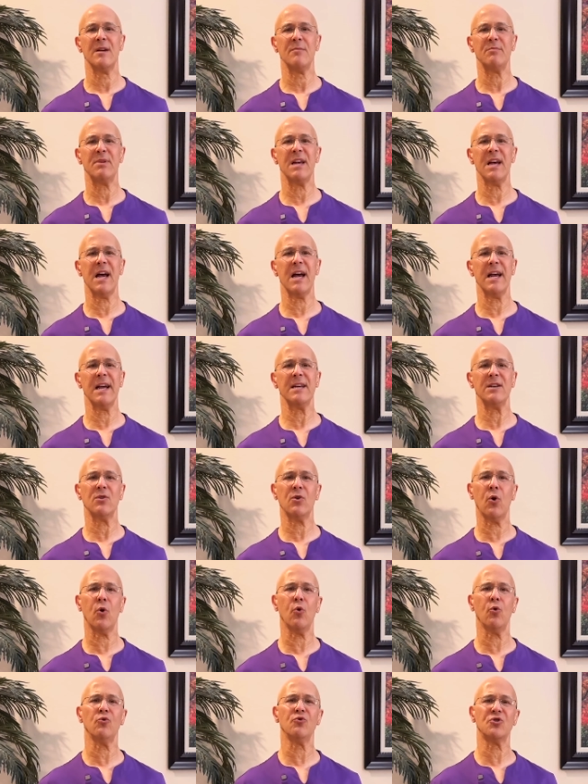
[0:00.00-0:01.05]
behind
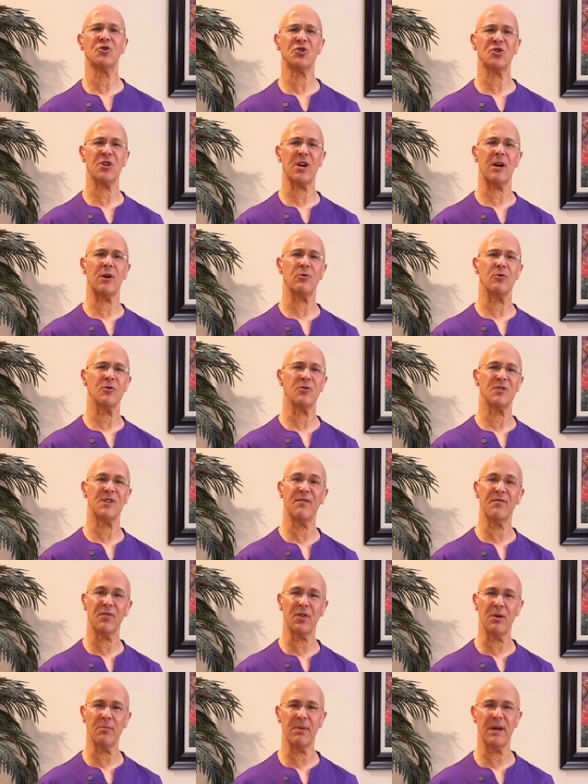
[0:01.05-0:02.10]
cold showers,
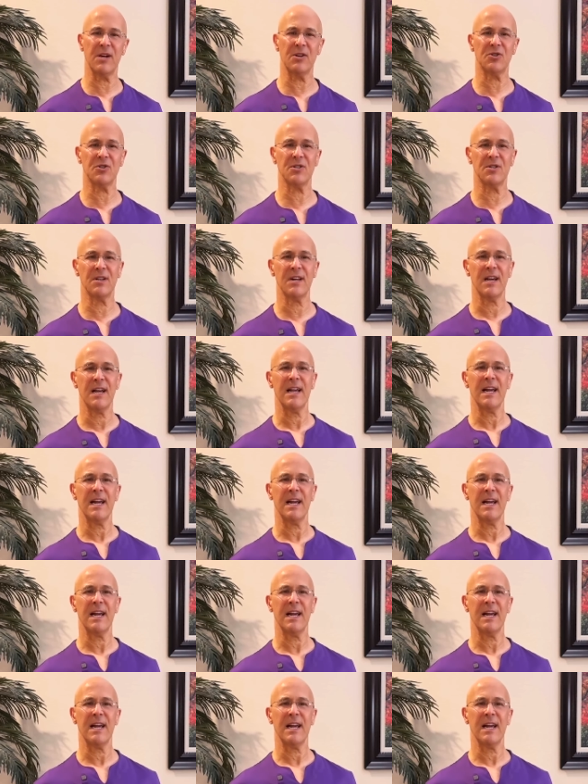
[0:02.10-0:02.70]
inflammation,